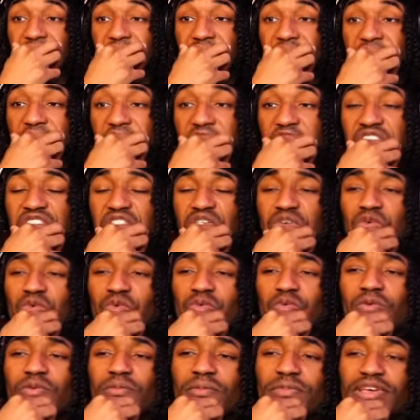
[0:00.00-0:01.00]
It's
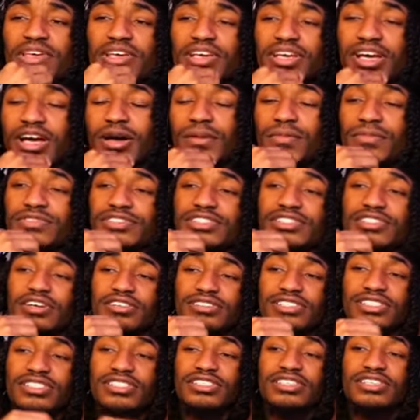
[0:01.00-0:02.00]
cool with me. I'm a
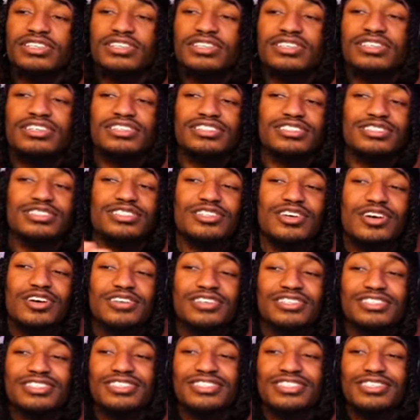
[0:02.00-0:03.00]
saucy nigga cause talk
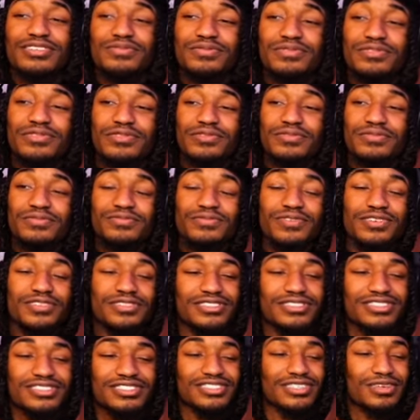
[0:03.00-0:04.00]
is cheap. You know,
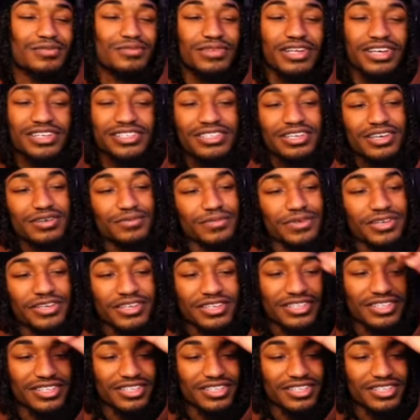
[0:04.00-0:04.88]
something like that, man.